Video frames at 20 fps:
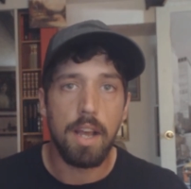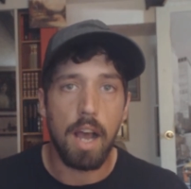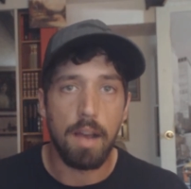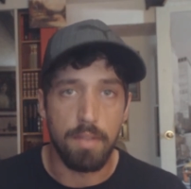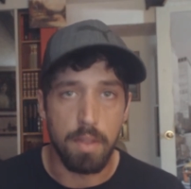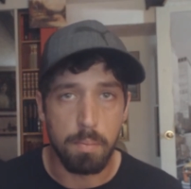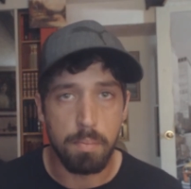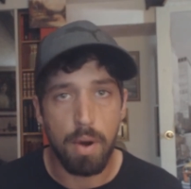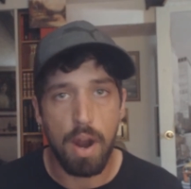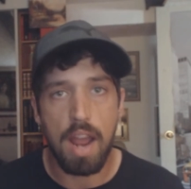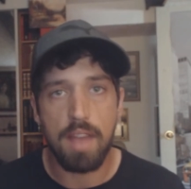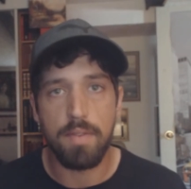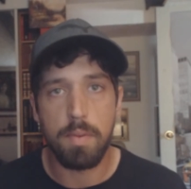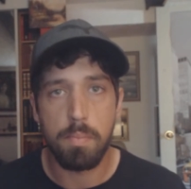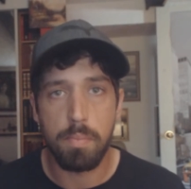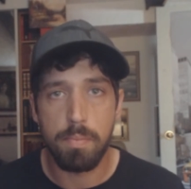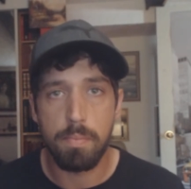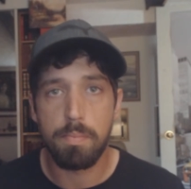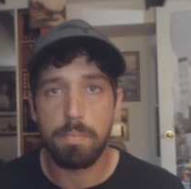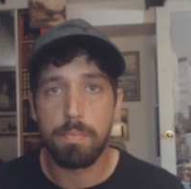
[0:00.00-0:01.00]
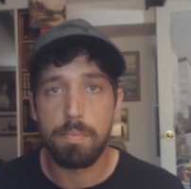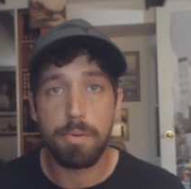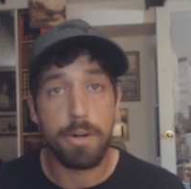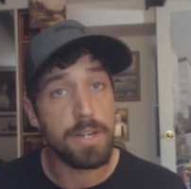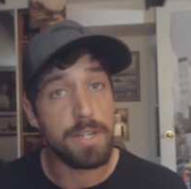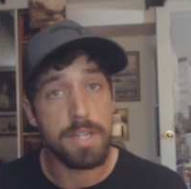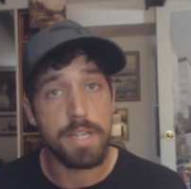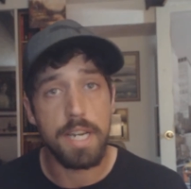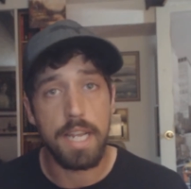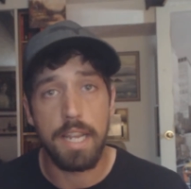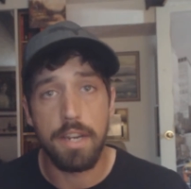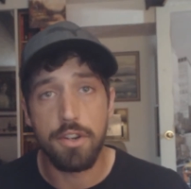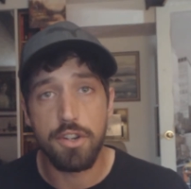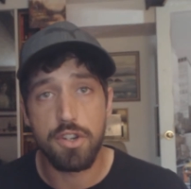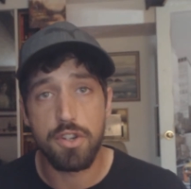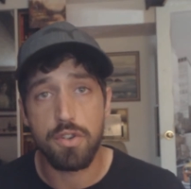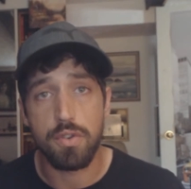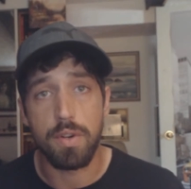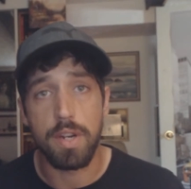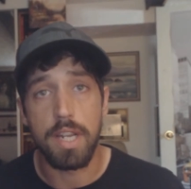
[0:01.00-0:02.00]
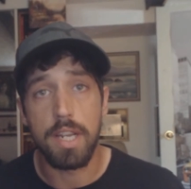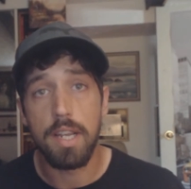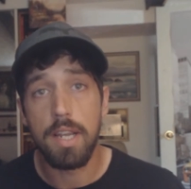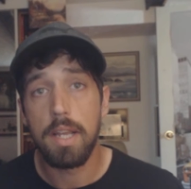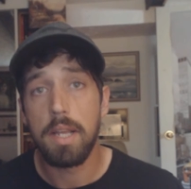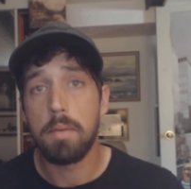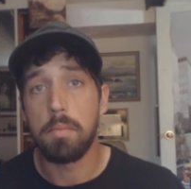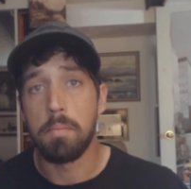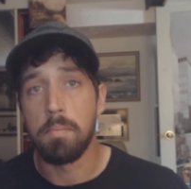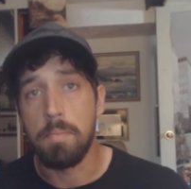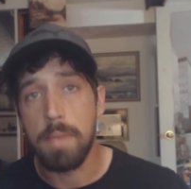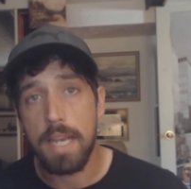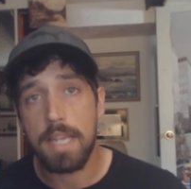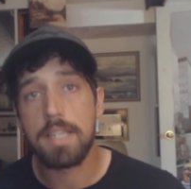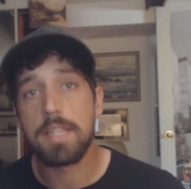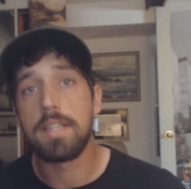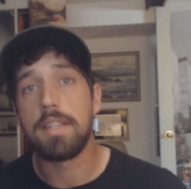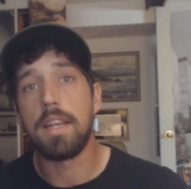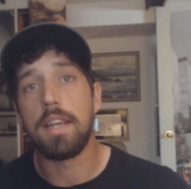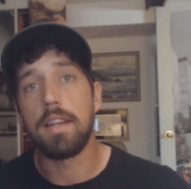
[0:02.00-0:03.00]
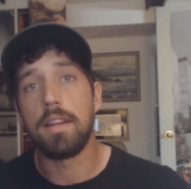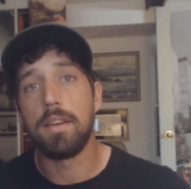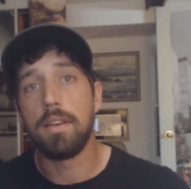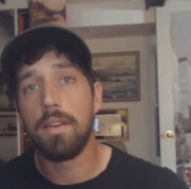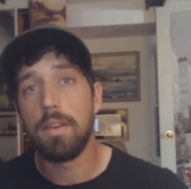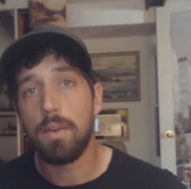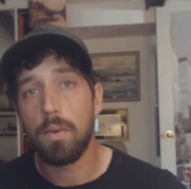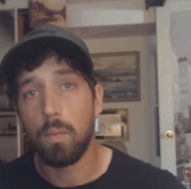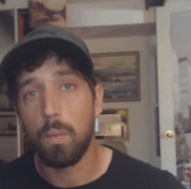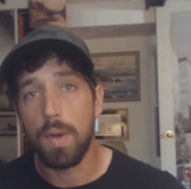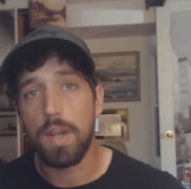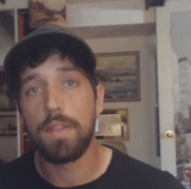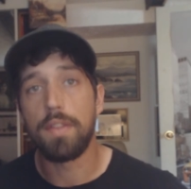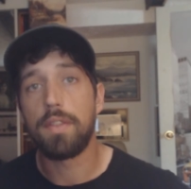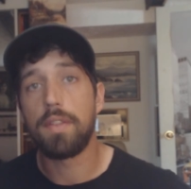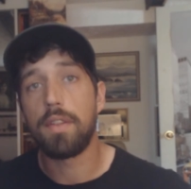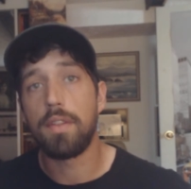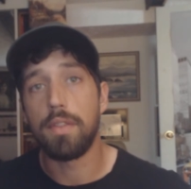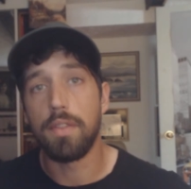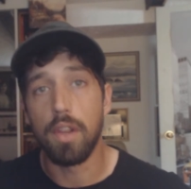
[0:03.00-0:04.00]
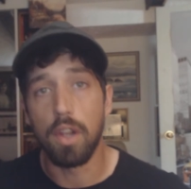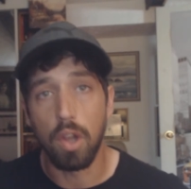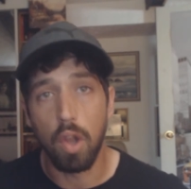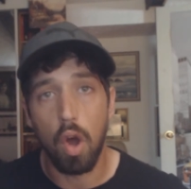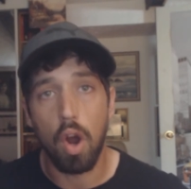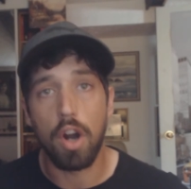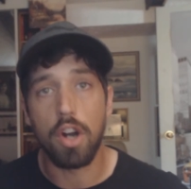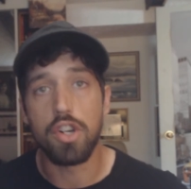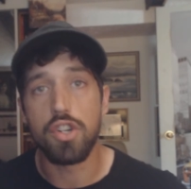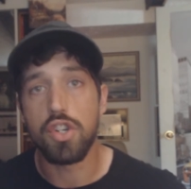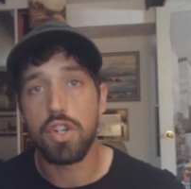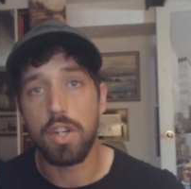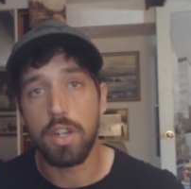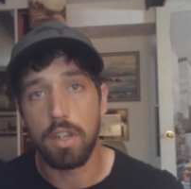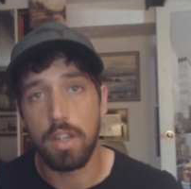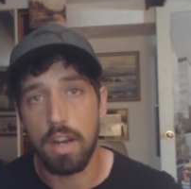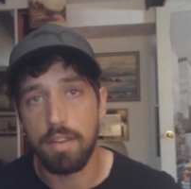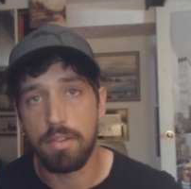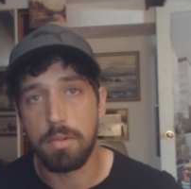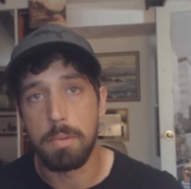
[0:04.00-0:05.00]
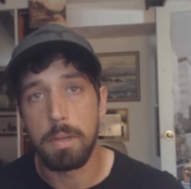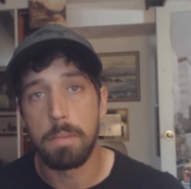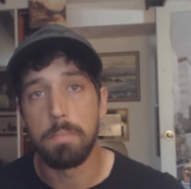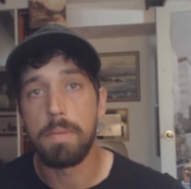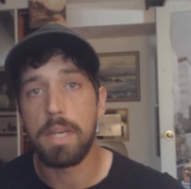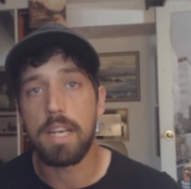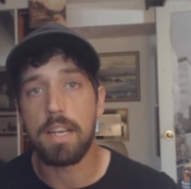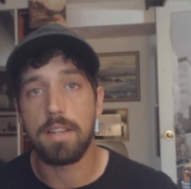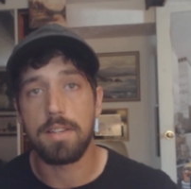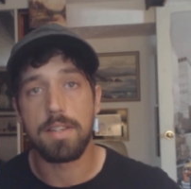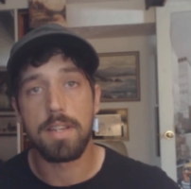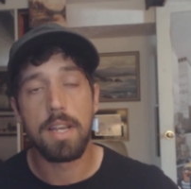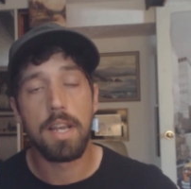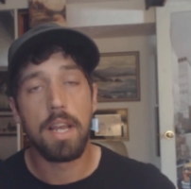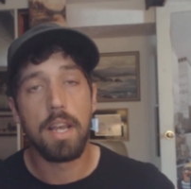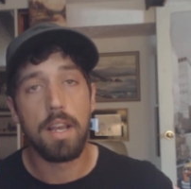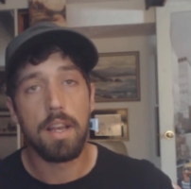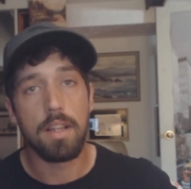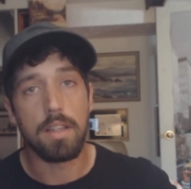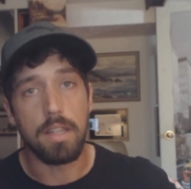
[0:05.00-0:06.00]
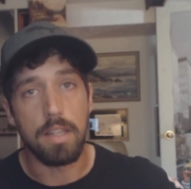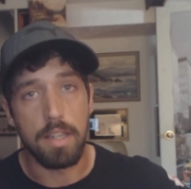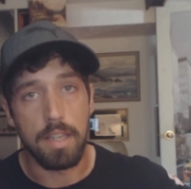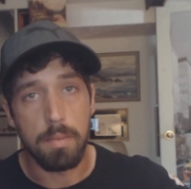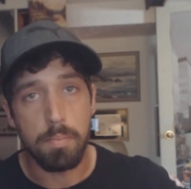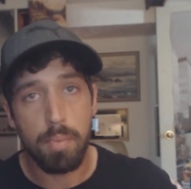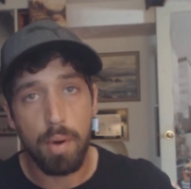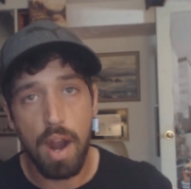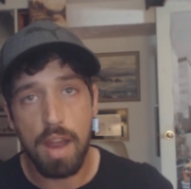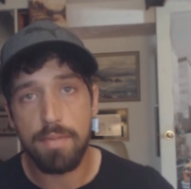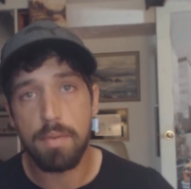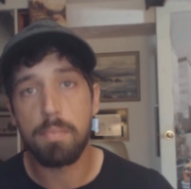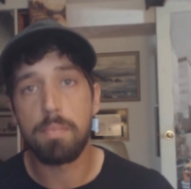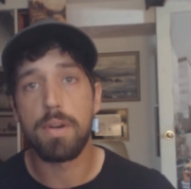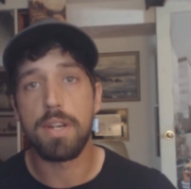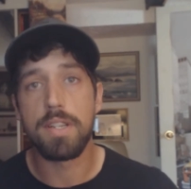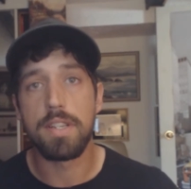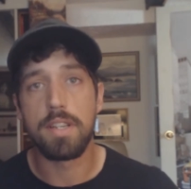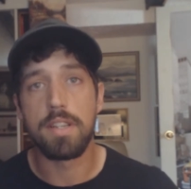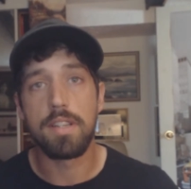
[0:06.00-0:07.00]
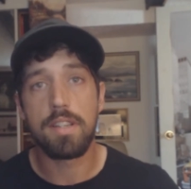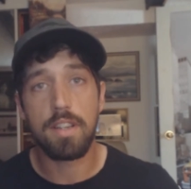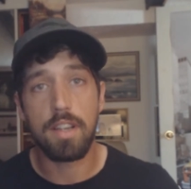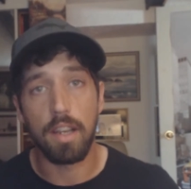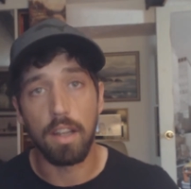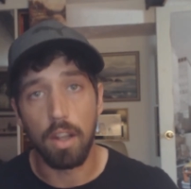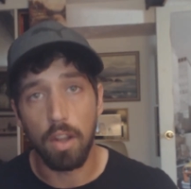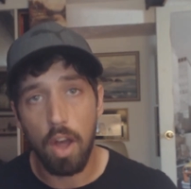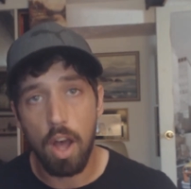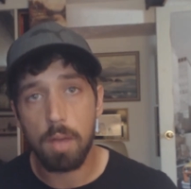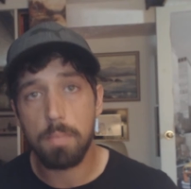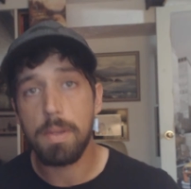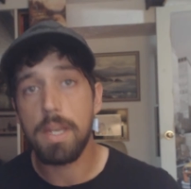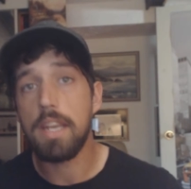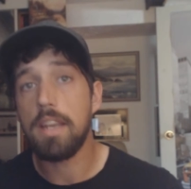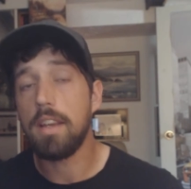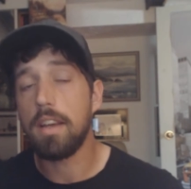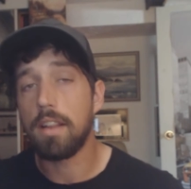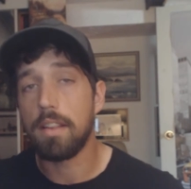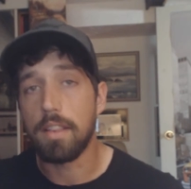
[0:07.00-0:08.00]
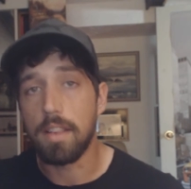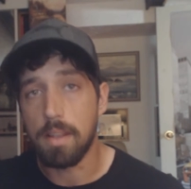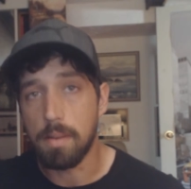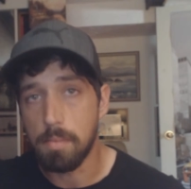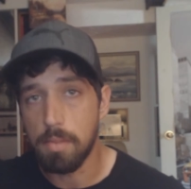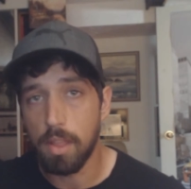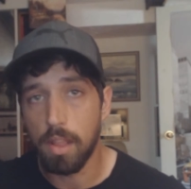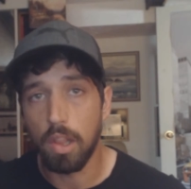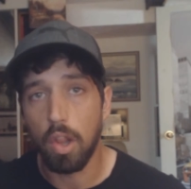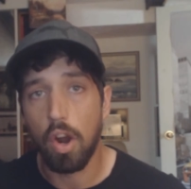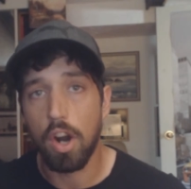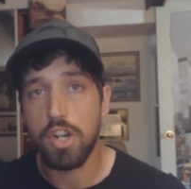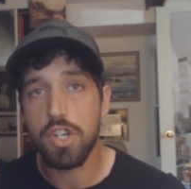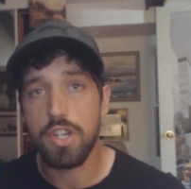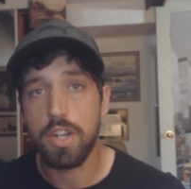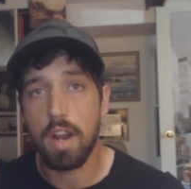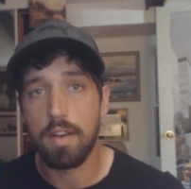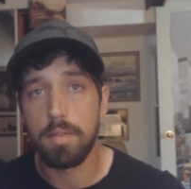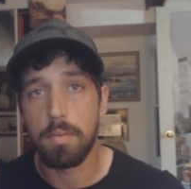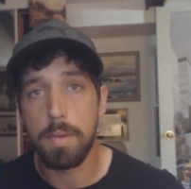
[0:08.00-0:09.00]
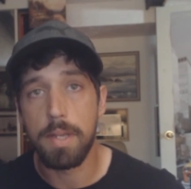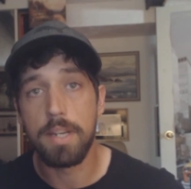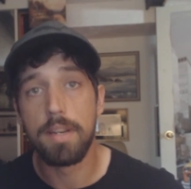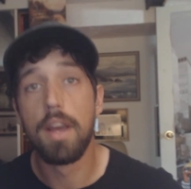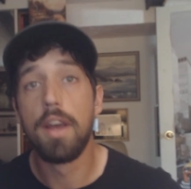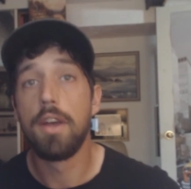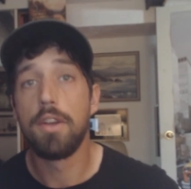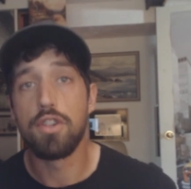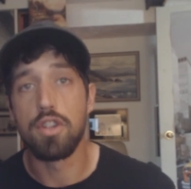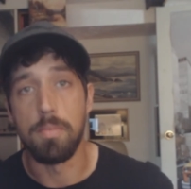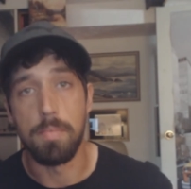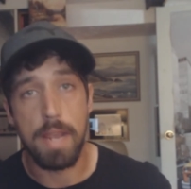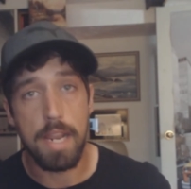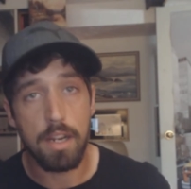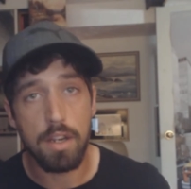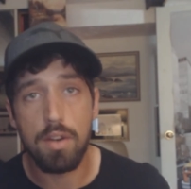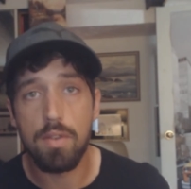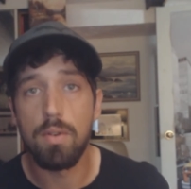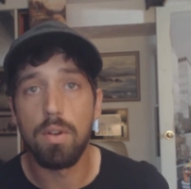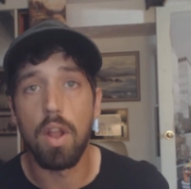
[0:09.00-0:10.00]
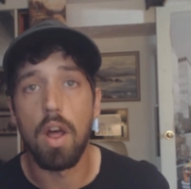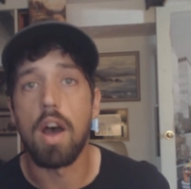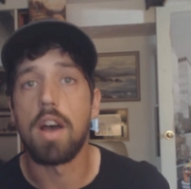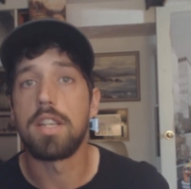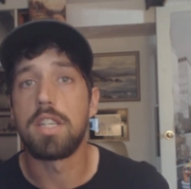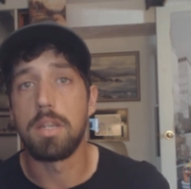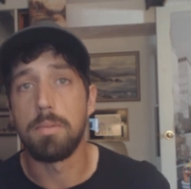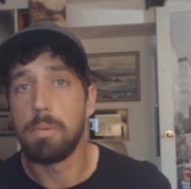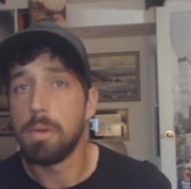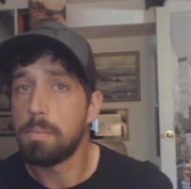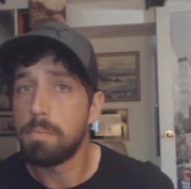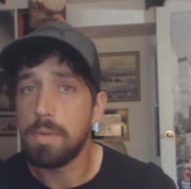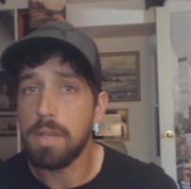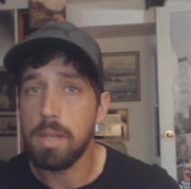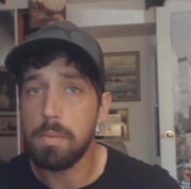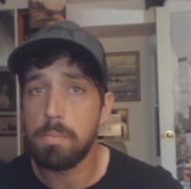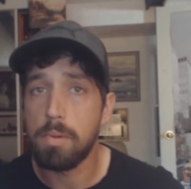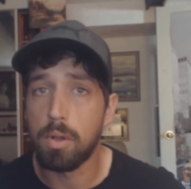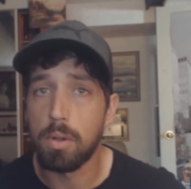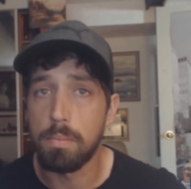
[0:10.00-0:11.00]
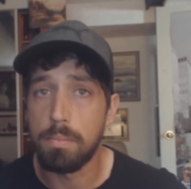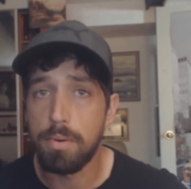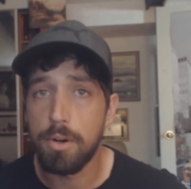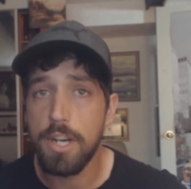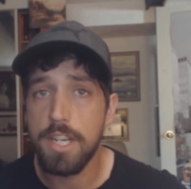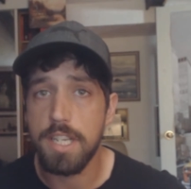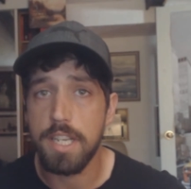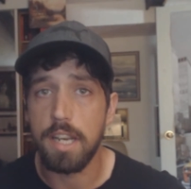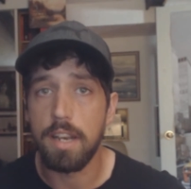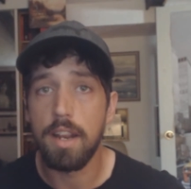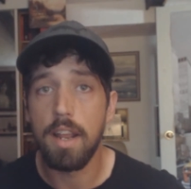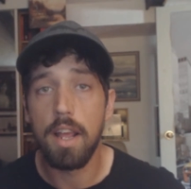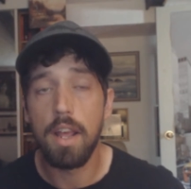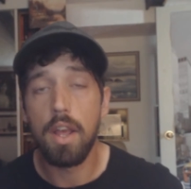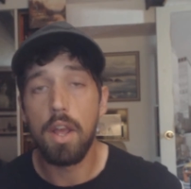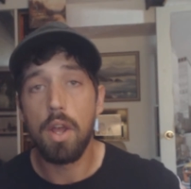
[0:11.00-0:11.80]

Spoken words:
of the private prison industry mixed in with the large government. Because the private prisons can lobby the large government to make new laws to put people in prison,